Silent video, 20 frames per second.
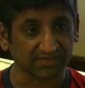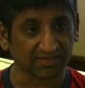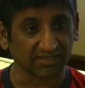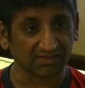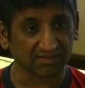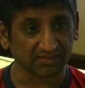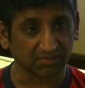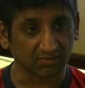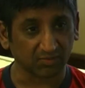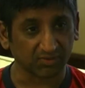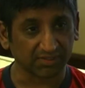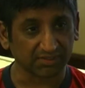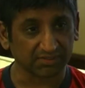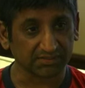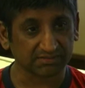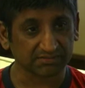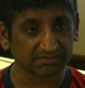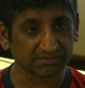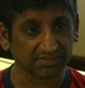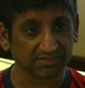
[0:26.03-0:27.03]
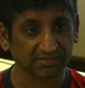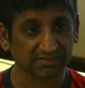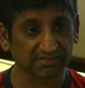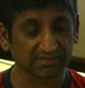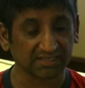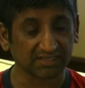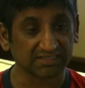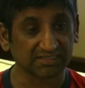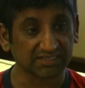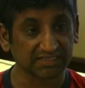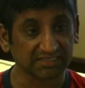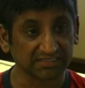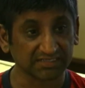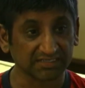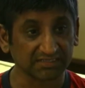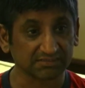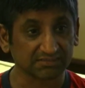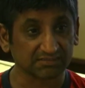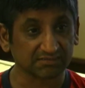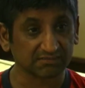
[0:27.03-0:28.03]
definitely other lawyers. I think they
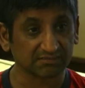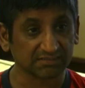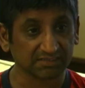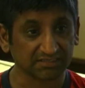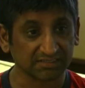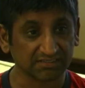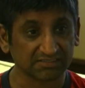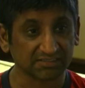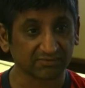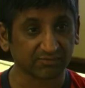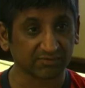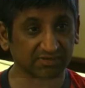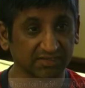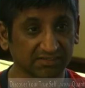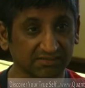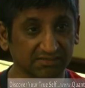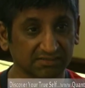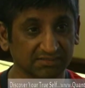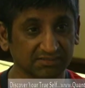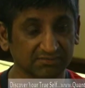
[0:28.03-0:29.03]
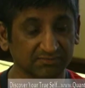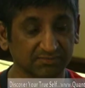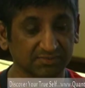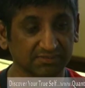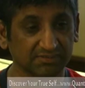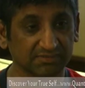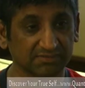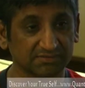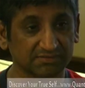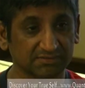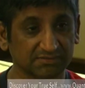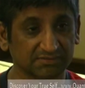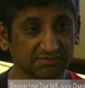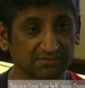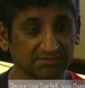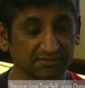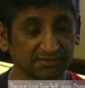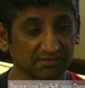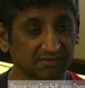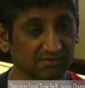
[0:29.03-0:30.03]
need it. They need something like this because
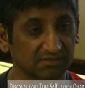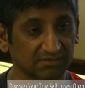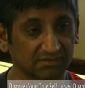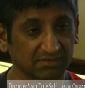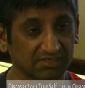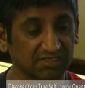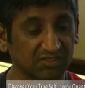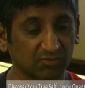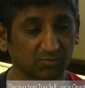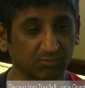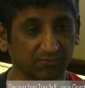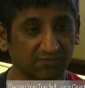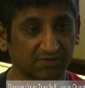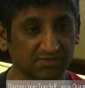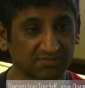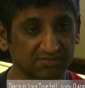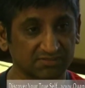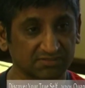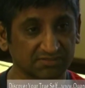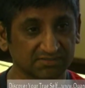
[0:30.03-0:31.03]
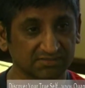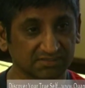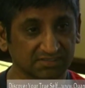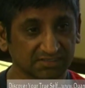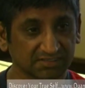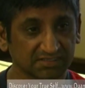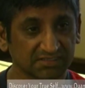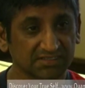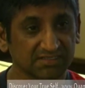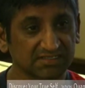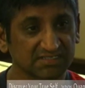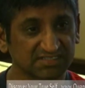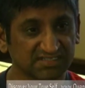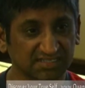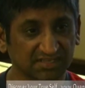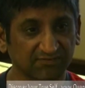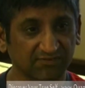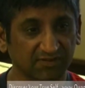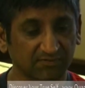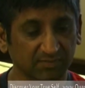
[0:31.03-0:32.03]
it's uh, a legal profession is
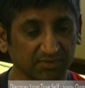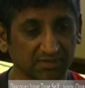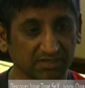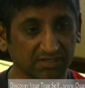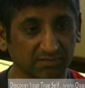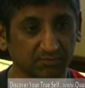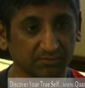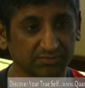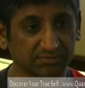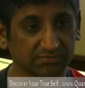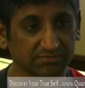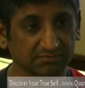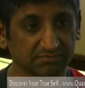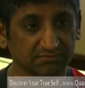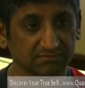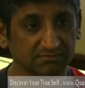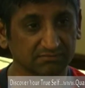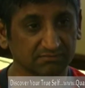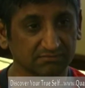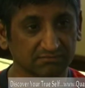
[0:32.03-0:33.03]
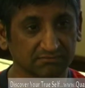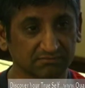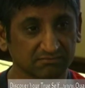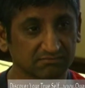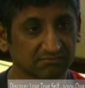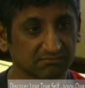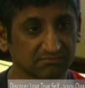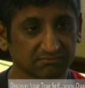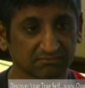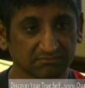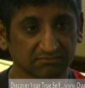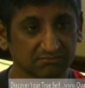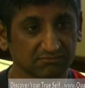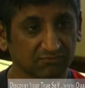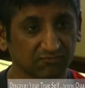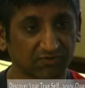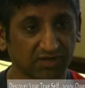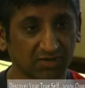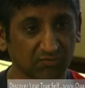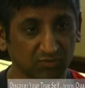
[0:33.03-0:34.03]
stiff upper lip,
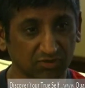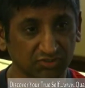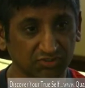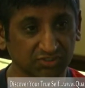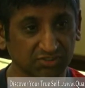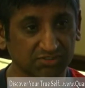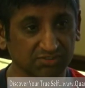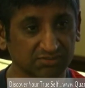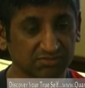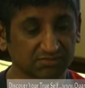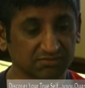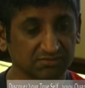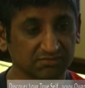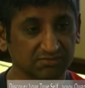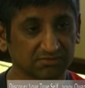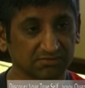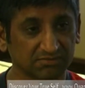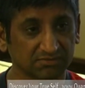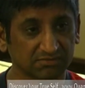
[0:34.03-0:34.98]
very rigid